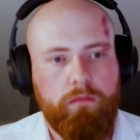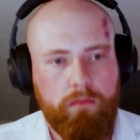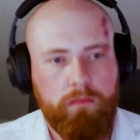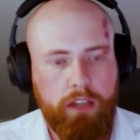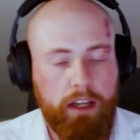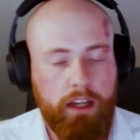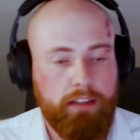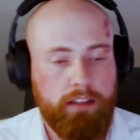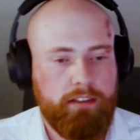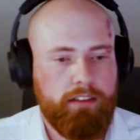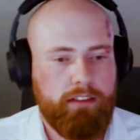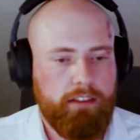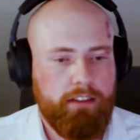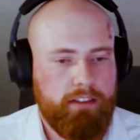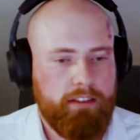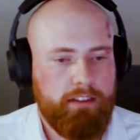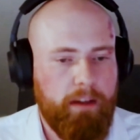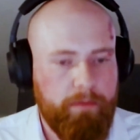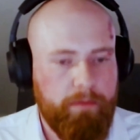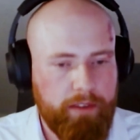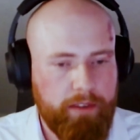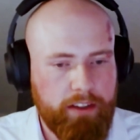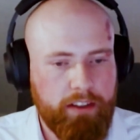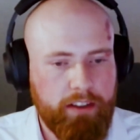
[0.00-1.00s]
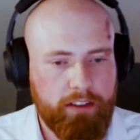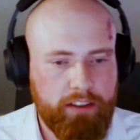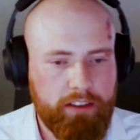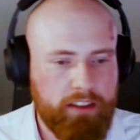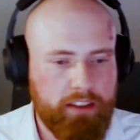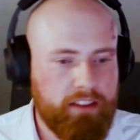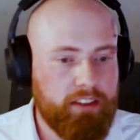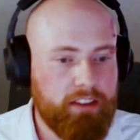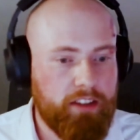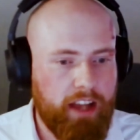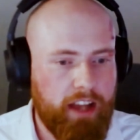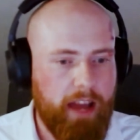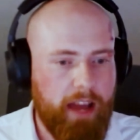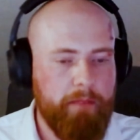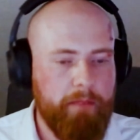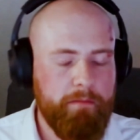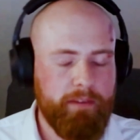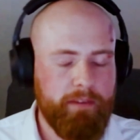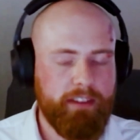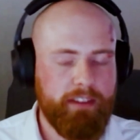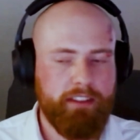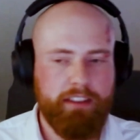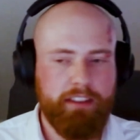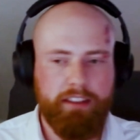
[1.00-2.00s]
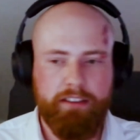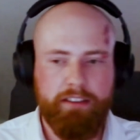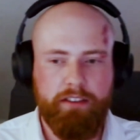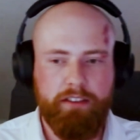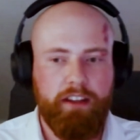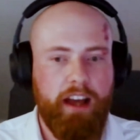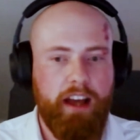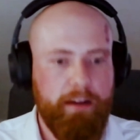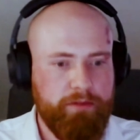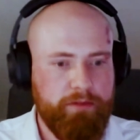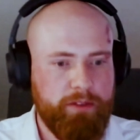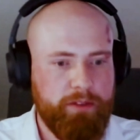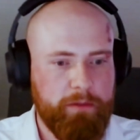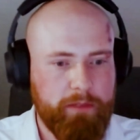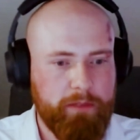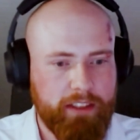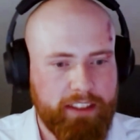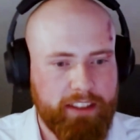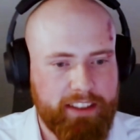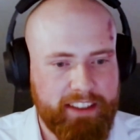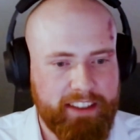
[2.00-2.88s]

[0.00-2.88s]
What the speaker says: Yeah, it's something that you can't build in. You have to build